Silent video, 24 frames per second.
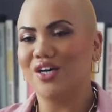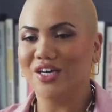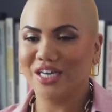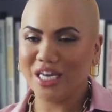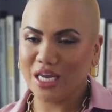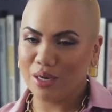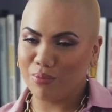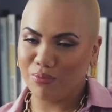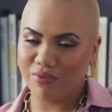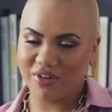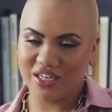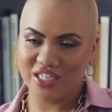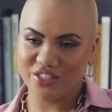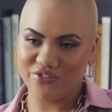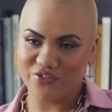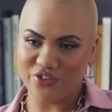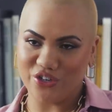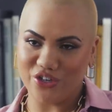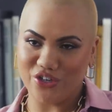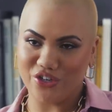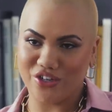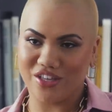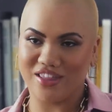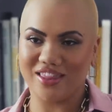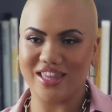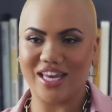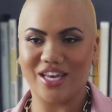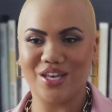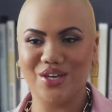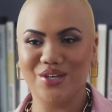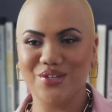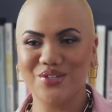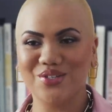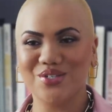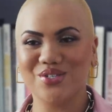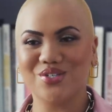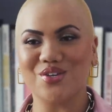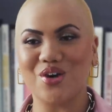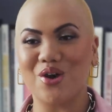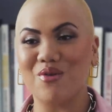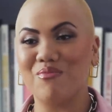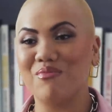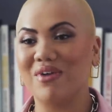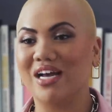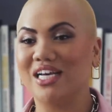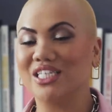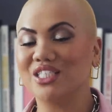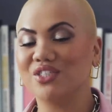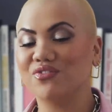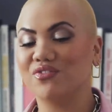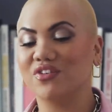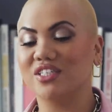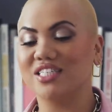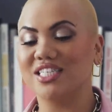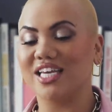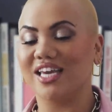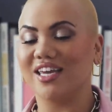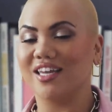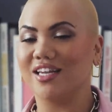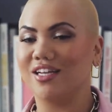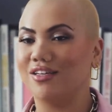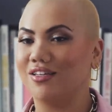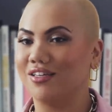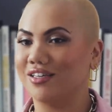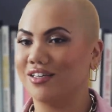Okay, British Vogue, thank you so much for taking a